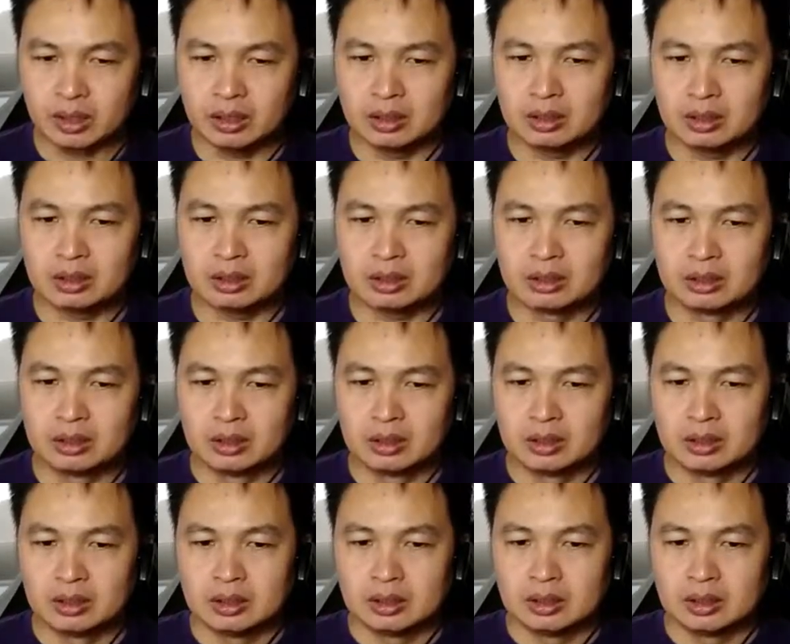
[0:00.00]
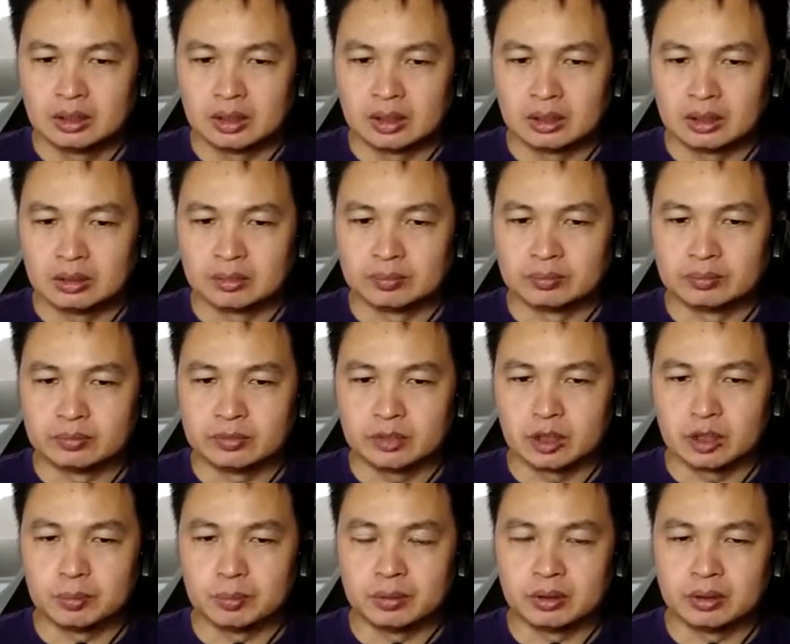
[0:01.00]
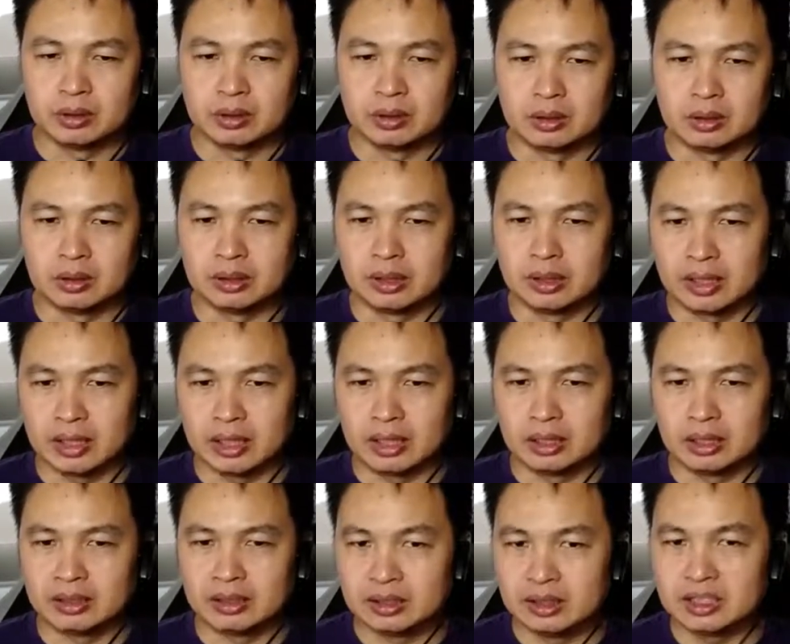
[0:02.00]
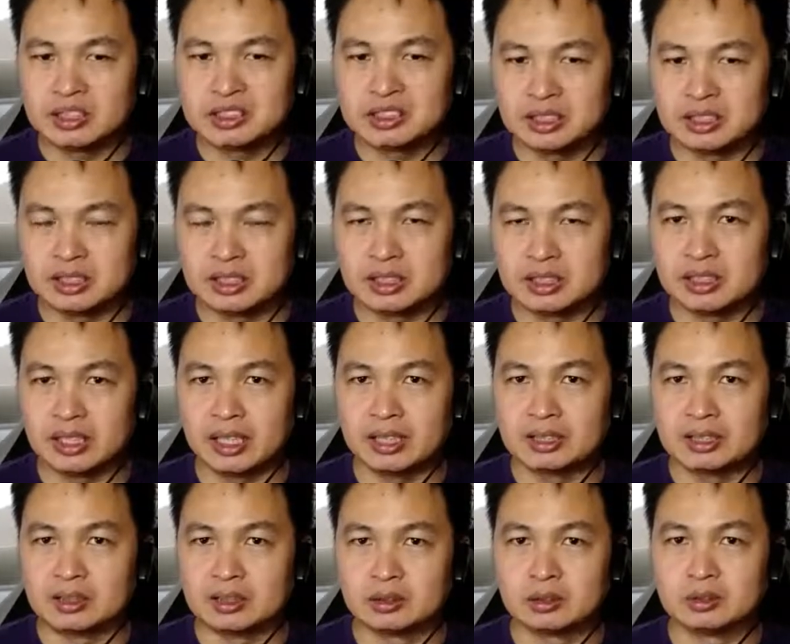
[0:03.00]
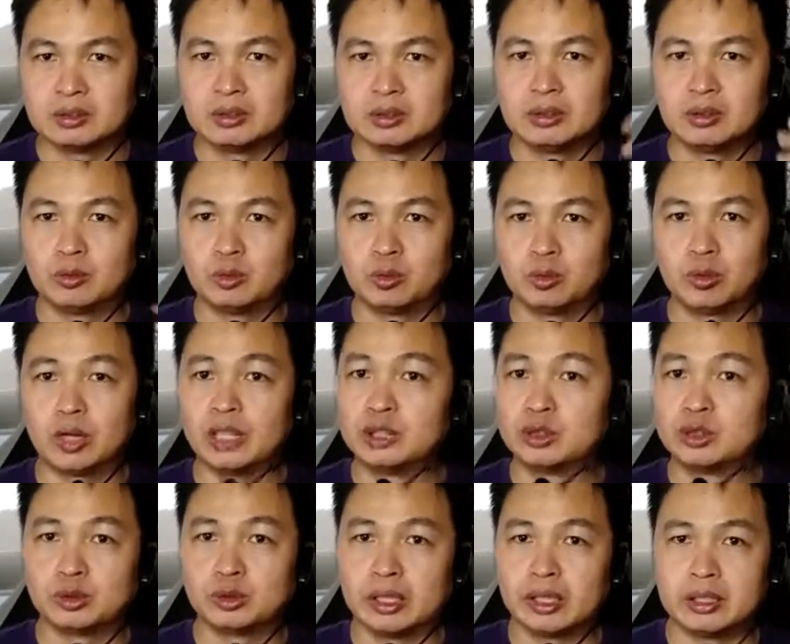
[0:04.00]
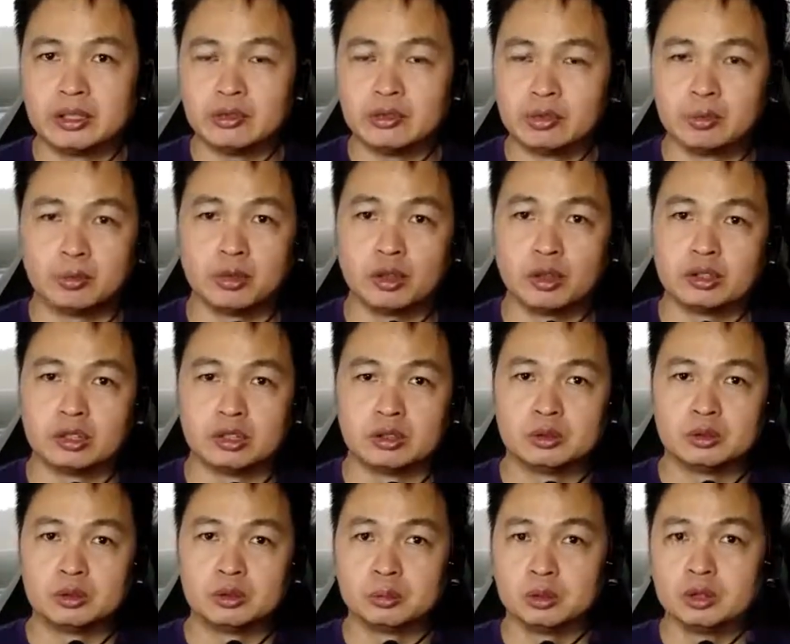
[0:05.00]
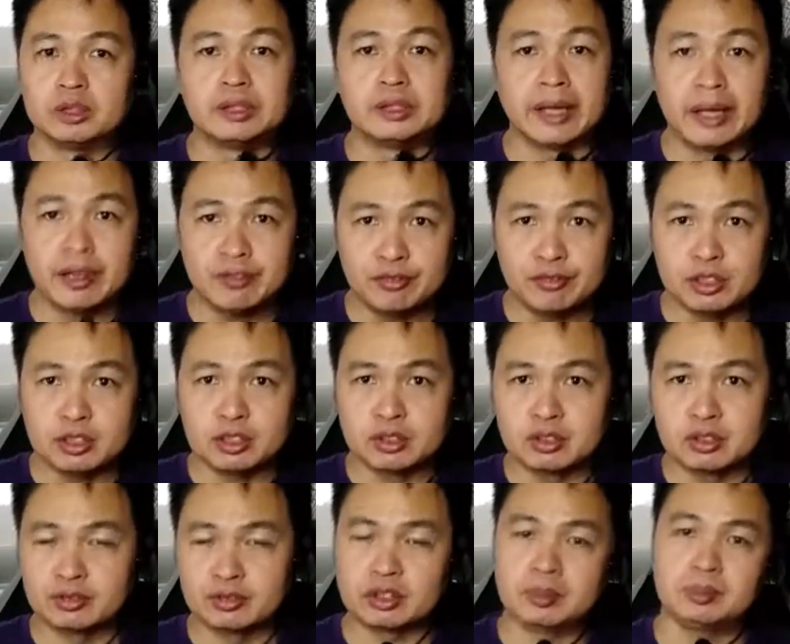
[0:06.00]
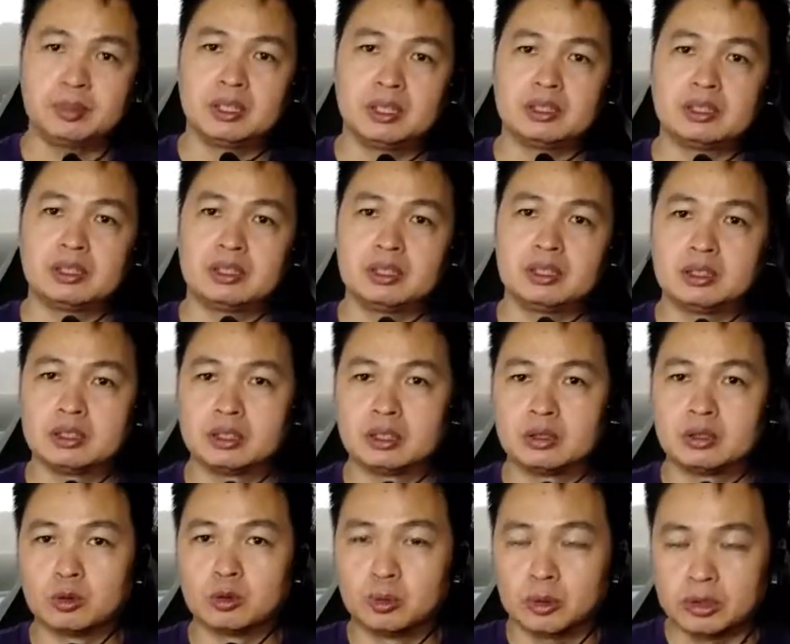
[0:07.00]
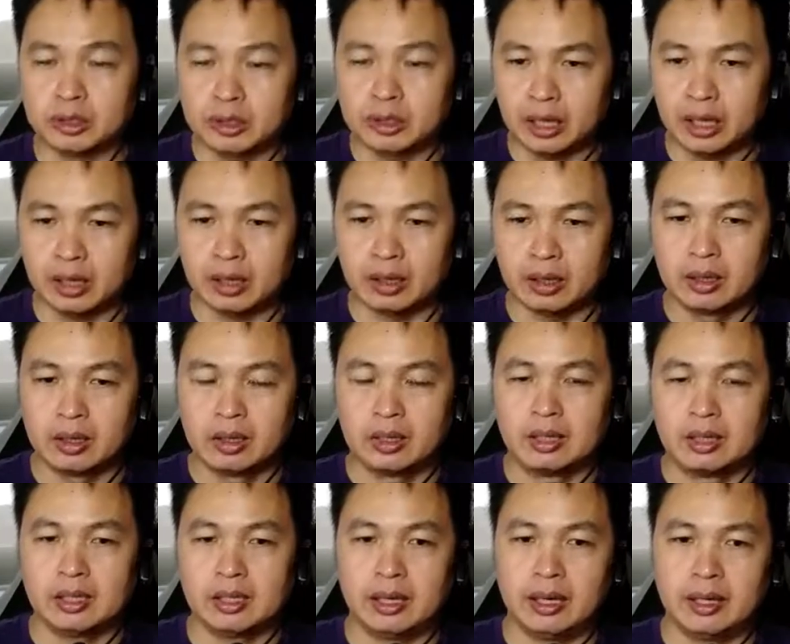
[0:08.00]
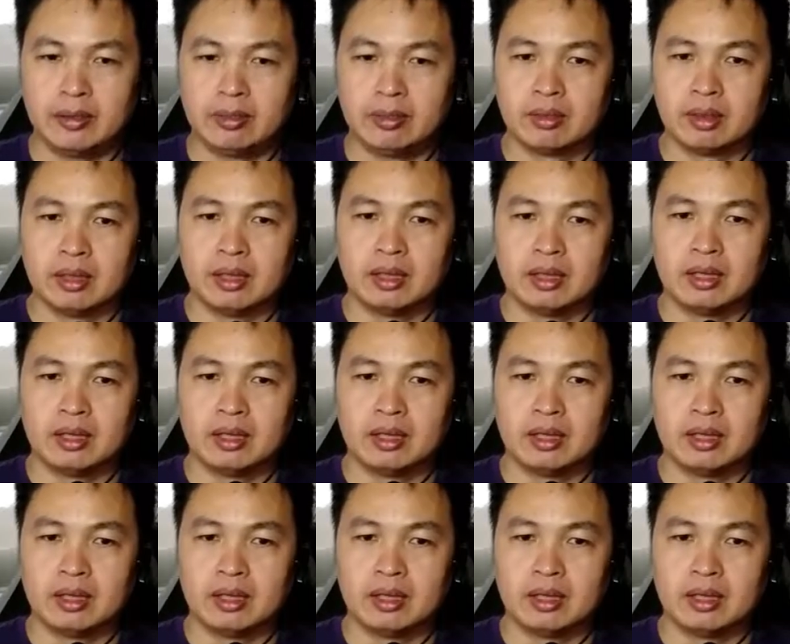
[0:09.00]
uh, um, the, uh, their thinking is that you know why should I even bother to put in the effort in the first place since uh, nobody care, and